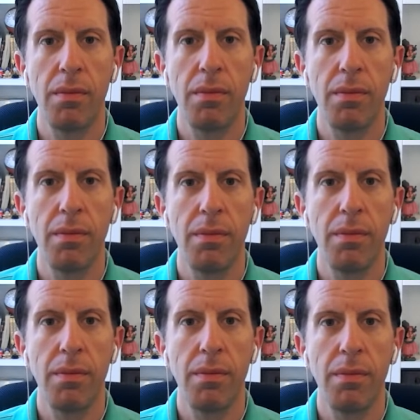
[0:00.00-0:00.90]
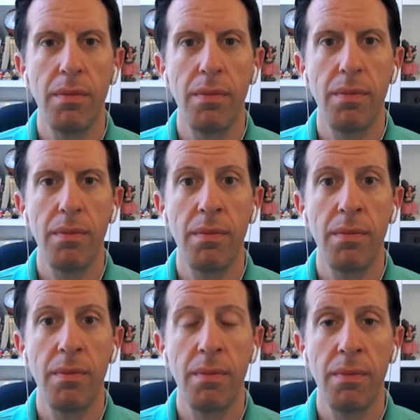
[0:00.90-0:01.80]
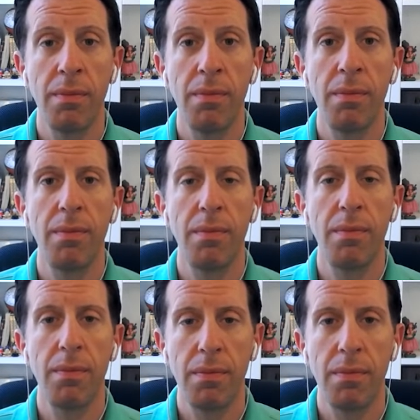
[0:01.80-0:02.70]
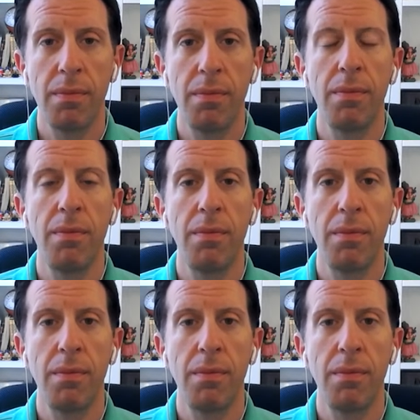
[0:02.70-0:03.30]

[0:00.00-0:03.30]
The person shown says nothing.